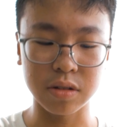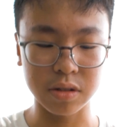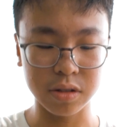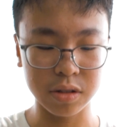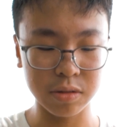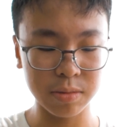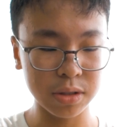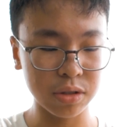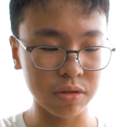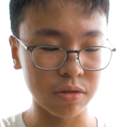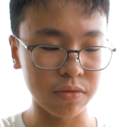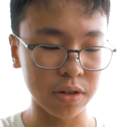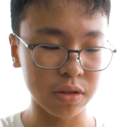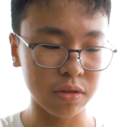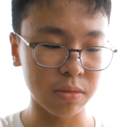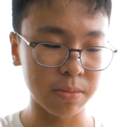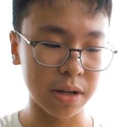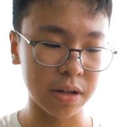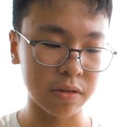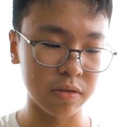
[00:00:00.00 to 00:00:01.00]
to switch over
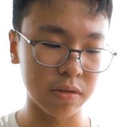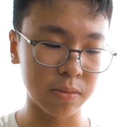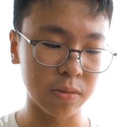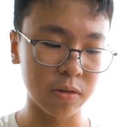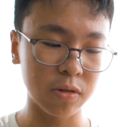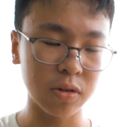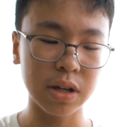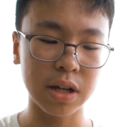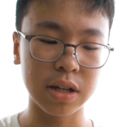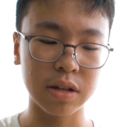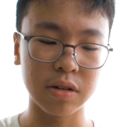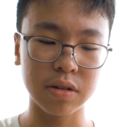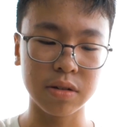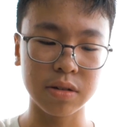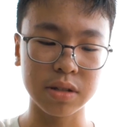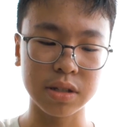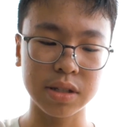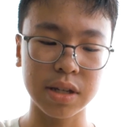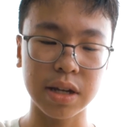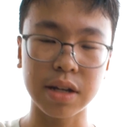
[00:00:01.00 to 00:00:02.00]
to manual mode and you're going
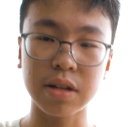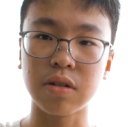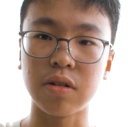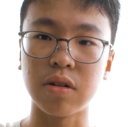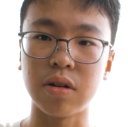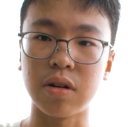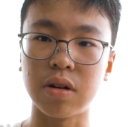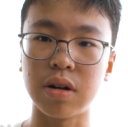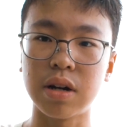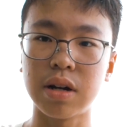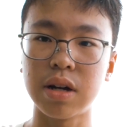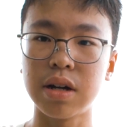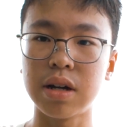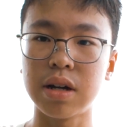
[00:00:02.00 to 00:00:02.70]
to set your